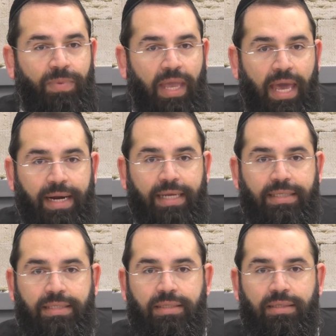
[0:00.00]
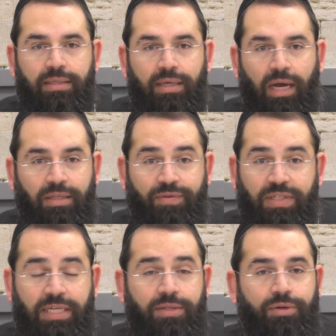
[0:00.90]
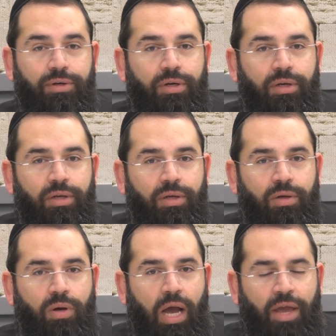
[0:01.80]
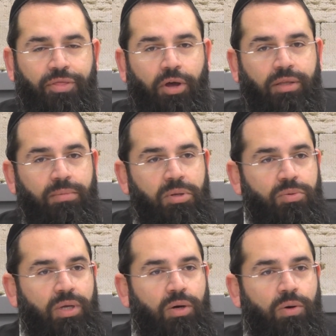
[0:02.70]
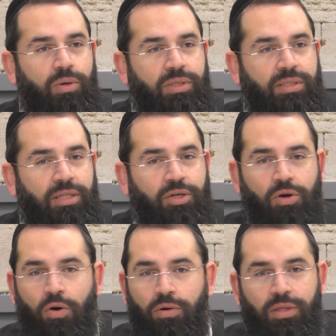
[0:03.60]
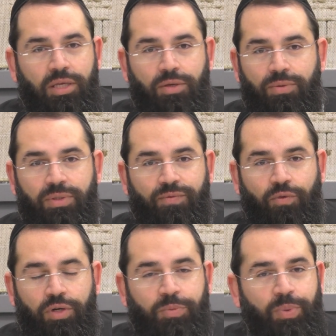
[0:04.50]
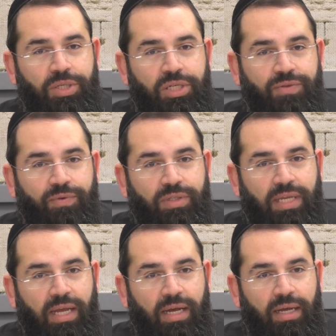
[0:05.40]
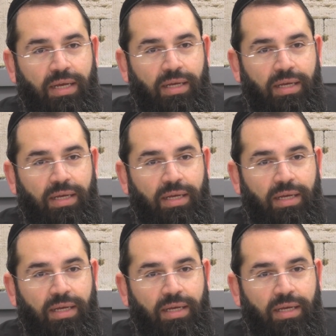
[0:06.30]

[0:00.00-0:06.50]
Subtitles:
erez, out of cedar. I thought Rabbi Yehuda holds that you could only use 4 species for schach.